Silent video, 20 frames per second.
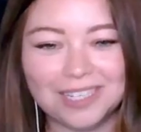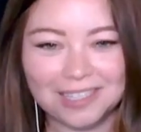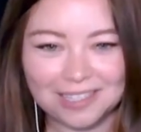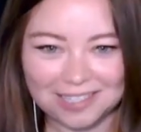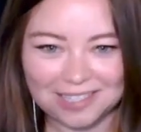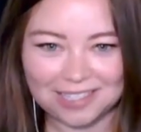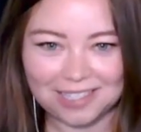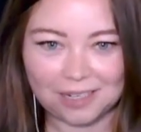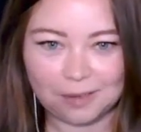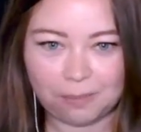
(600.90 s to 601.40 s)

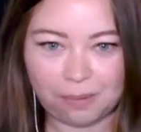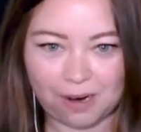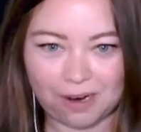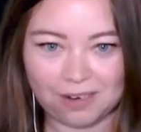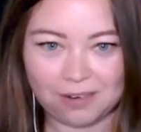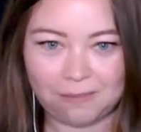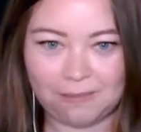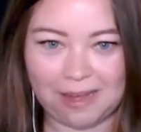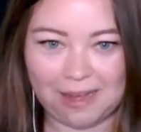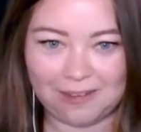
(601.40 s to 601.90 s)
unrealistic
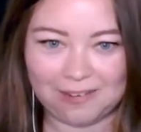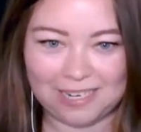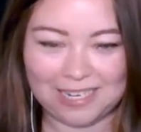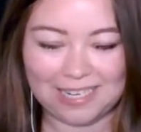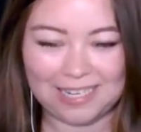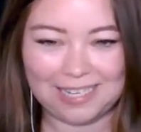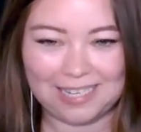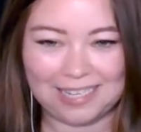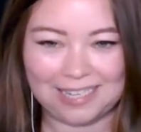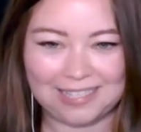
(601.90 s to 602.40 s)
part about
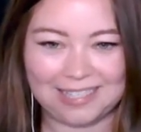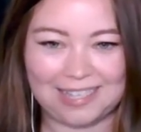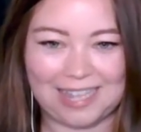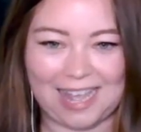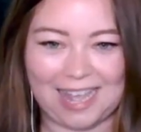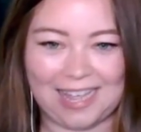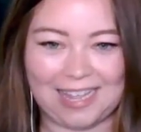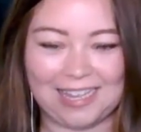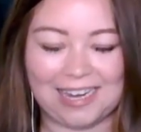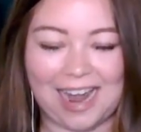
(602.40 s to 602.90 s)
it
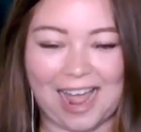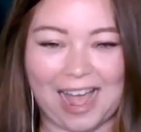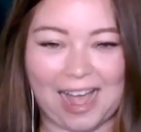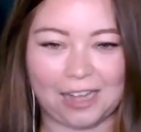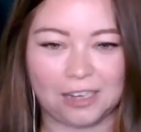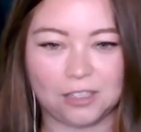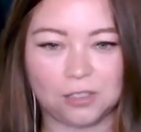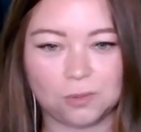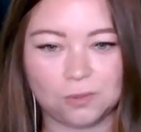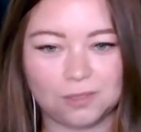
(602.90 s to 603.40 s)
is that in
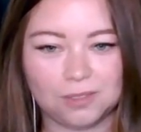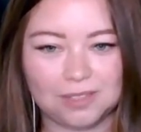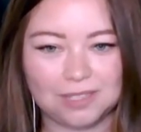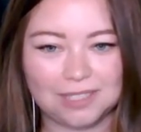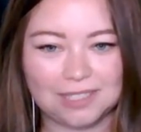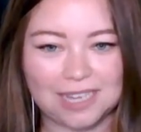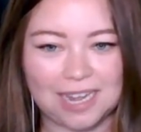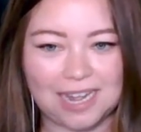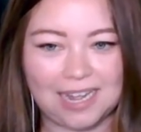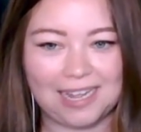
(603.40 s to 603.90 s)
actual
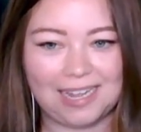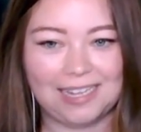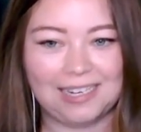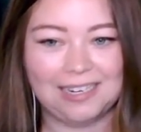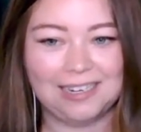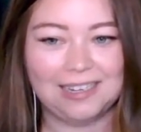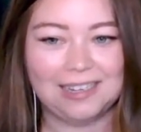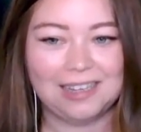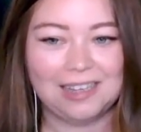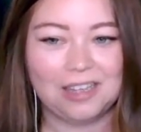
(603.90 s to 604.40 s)

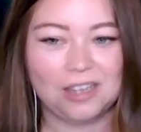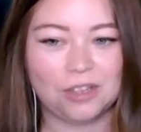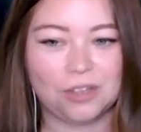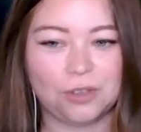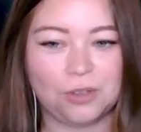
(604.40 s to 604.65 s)
design,